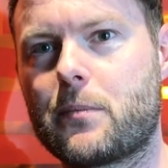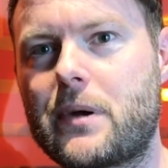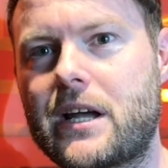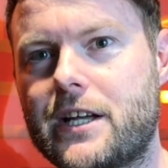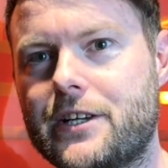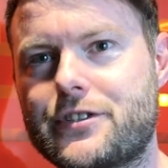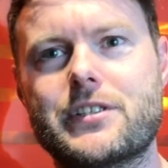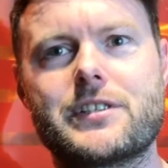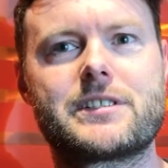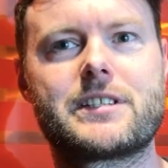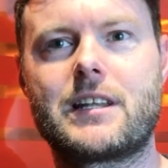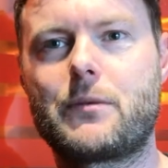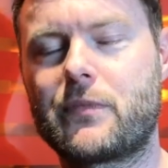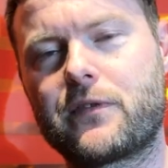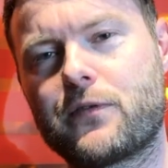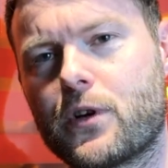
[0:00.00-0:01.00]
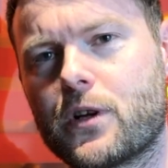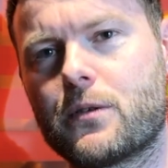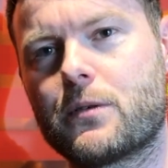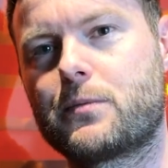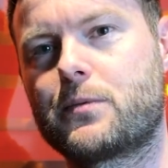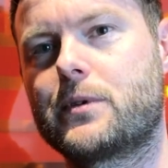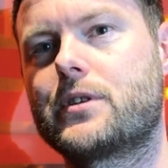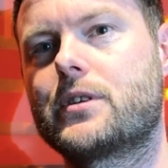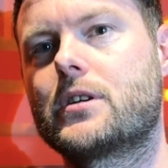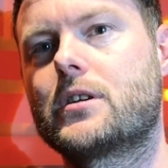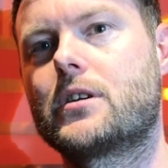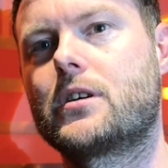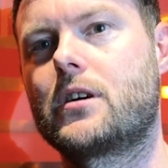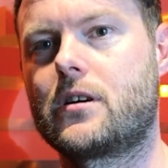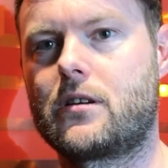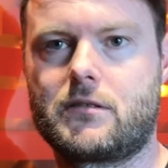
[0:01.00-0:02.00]
pages and then we follow up with
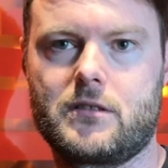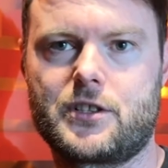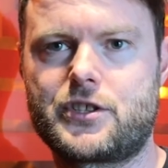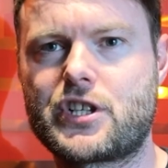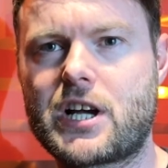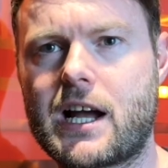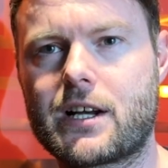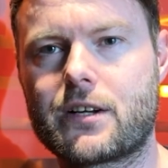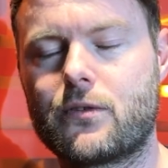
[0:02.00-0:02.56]
a chat